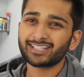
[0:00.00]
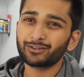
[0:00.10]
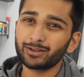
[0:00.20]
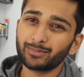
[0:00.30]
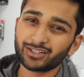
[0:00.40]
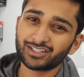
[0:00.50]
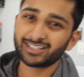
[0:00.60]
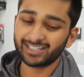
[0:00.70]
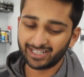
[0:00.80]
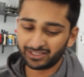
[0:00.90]
it's not really much to
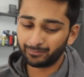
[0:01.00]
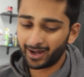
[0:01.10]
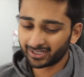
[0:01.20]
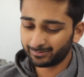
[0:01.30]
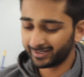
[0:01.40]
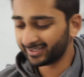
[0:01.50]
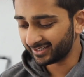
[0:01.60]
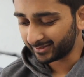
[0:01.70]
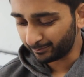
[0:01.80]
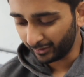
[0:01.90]
see in the box because
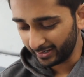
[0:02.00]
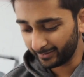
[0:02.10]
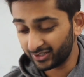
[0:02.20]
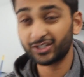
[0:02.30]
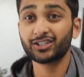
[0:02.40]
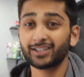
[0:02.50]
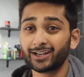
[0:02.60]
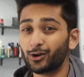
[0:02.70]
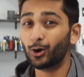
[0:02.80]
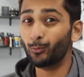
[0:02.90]
it's pretty much just
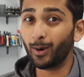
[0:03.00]
like all